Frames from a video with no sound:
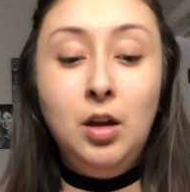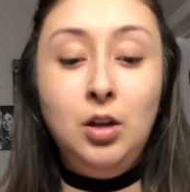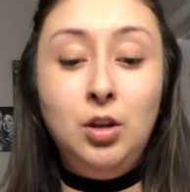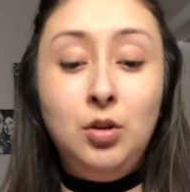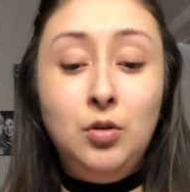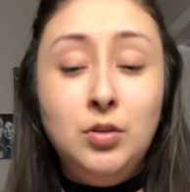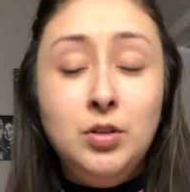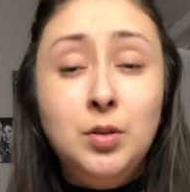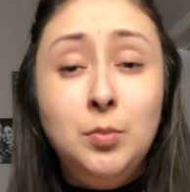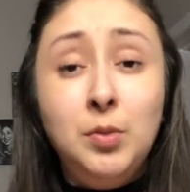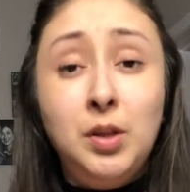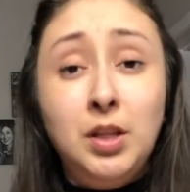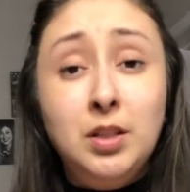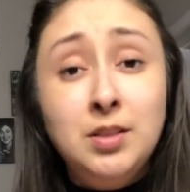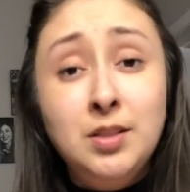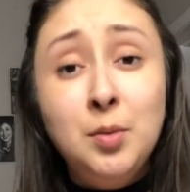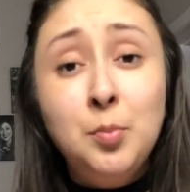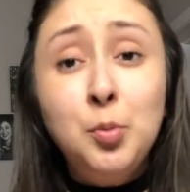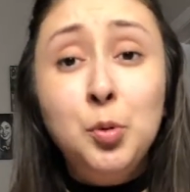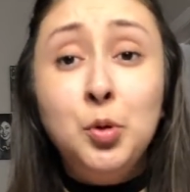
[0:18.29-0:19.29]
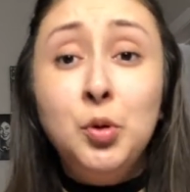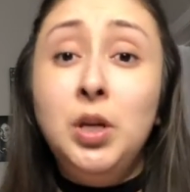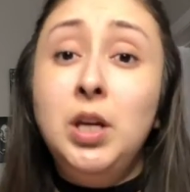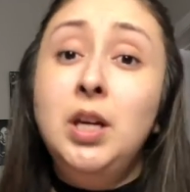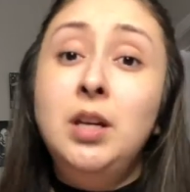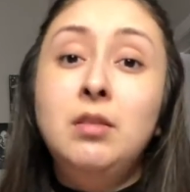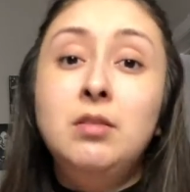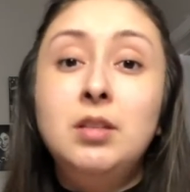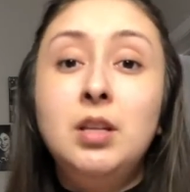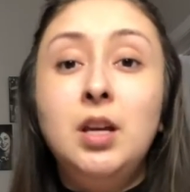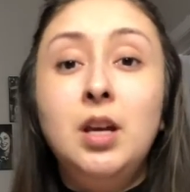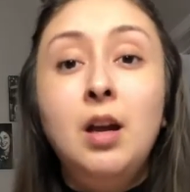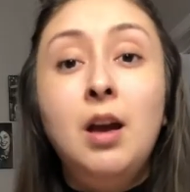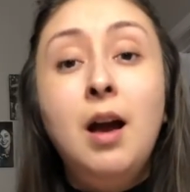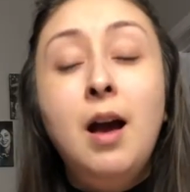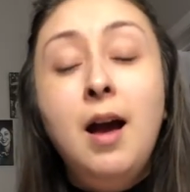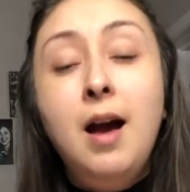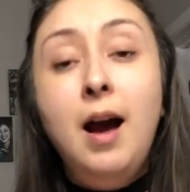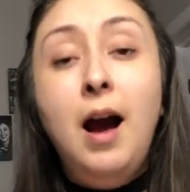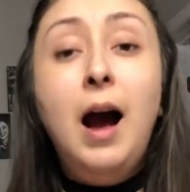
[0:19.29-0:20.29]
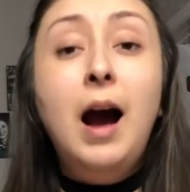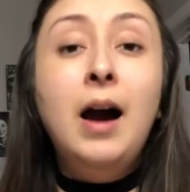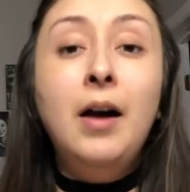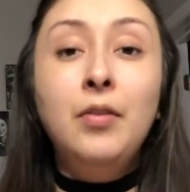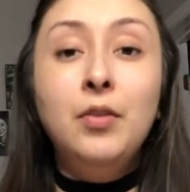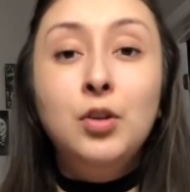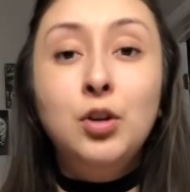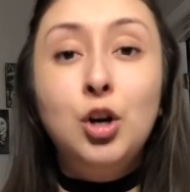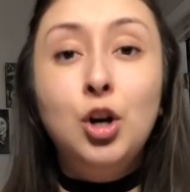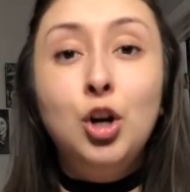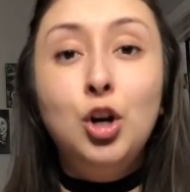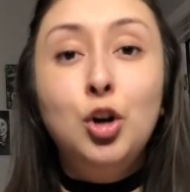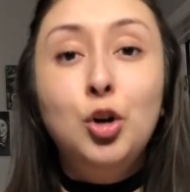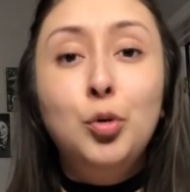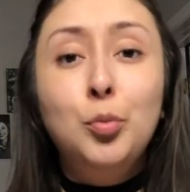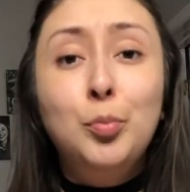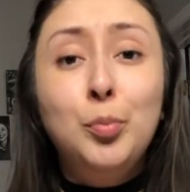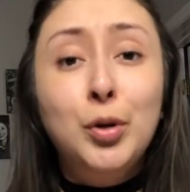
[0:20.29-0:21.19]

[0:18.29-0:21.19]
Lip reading: you know, something simple, easy, on the go,